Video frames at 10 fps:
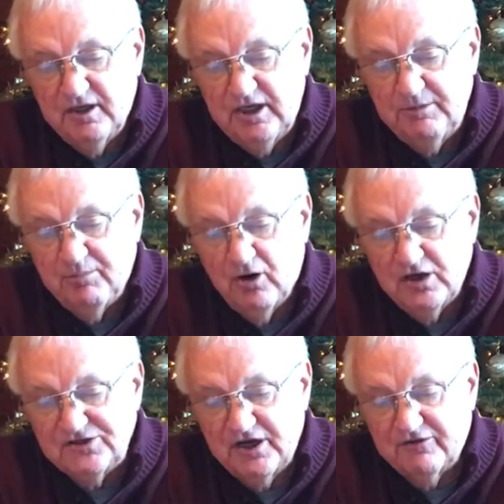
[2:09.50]
He
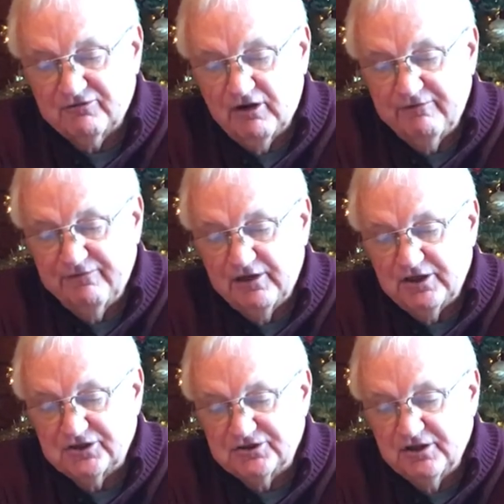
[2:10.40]
paused after I
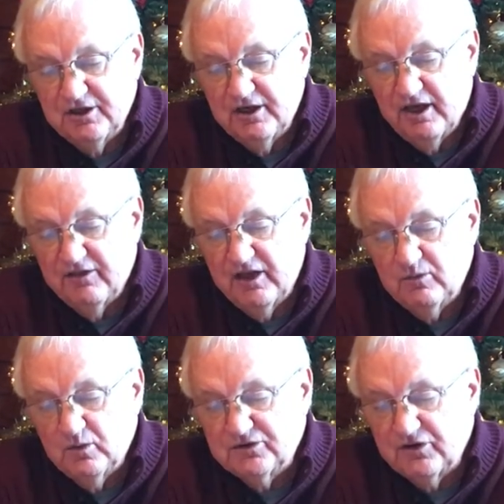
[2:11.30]
finished, and
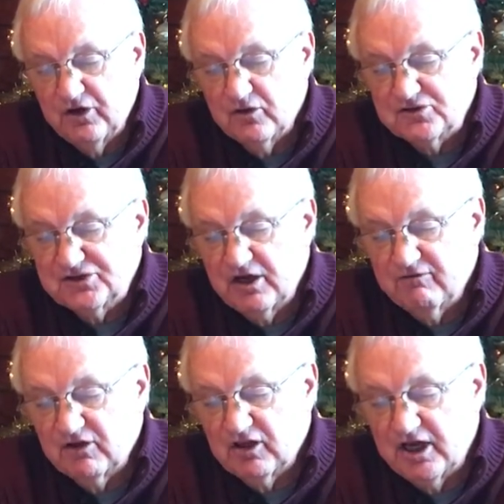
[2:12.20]
then went to the other side of
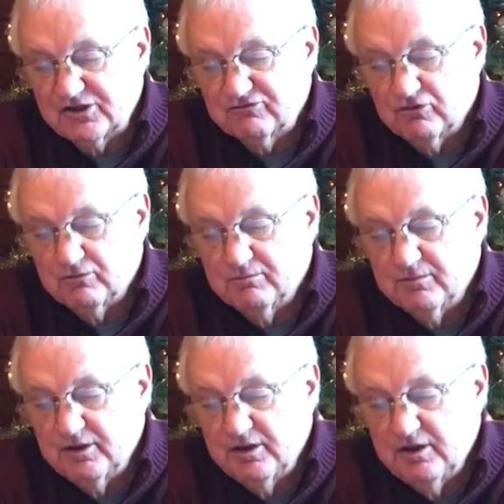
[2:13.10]
the classroom.
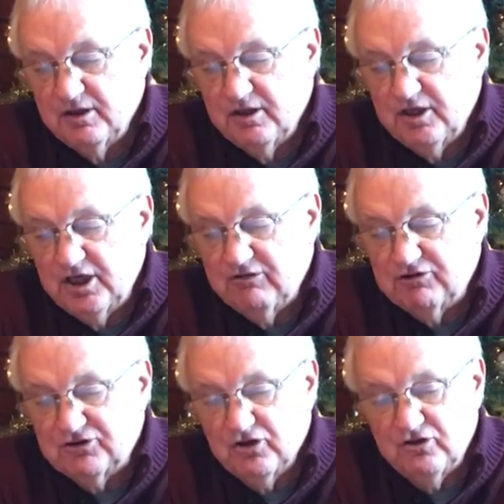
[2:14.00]
He
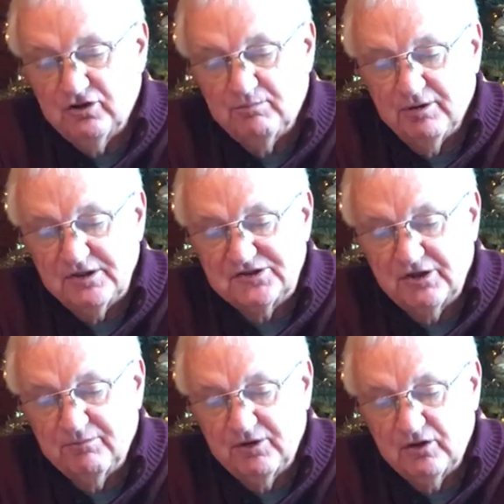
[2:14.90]
returned and placed
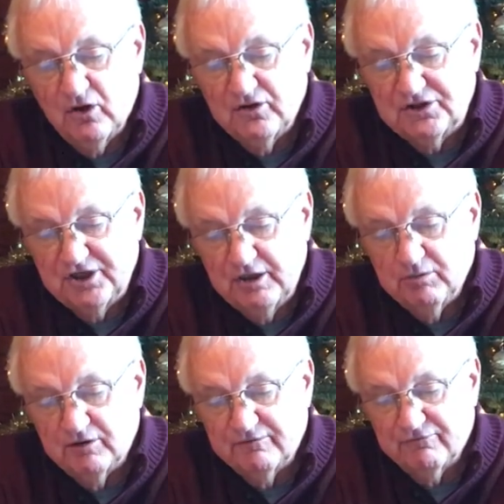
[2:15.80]
something on the
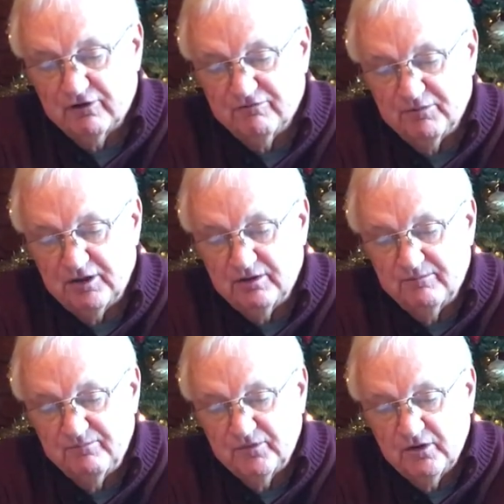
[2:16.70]
table in front of me.
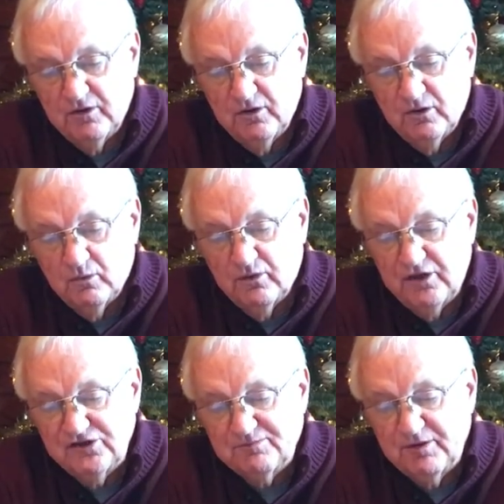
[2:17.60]
"Would
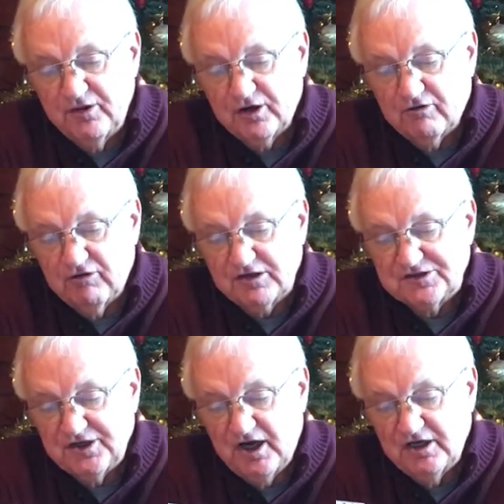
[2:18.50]
this be the correct
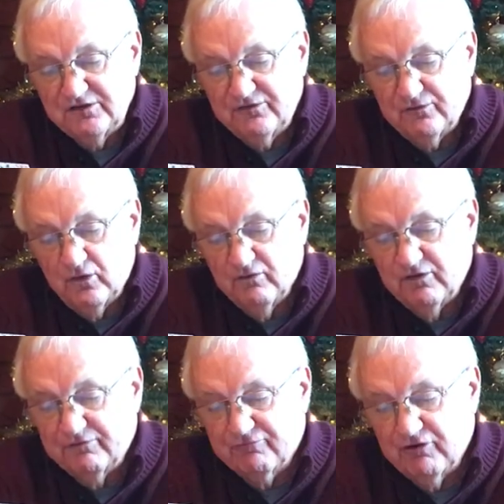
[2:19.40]
size of the
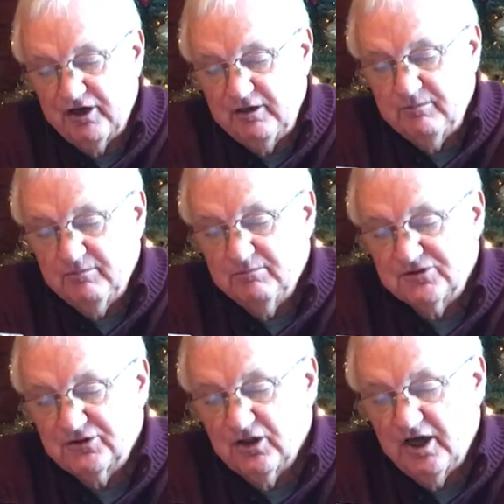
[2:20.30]
frame,
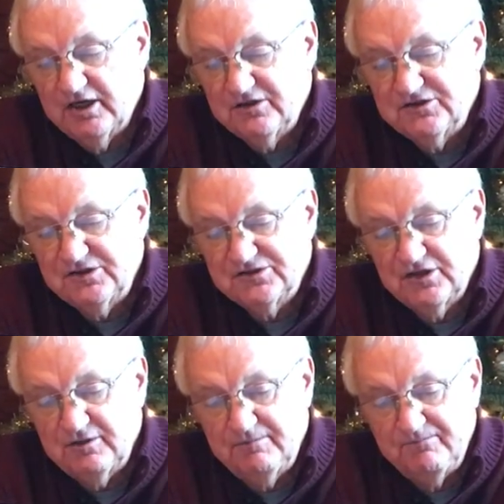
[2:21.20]
Mr. Lyons?" he
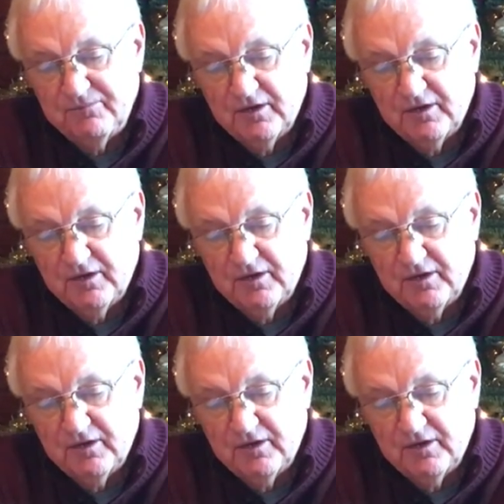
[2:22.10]
said.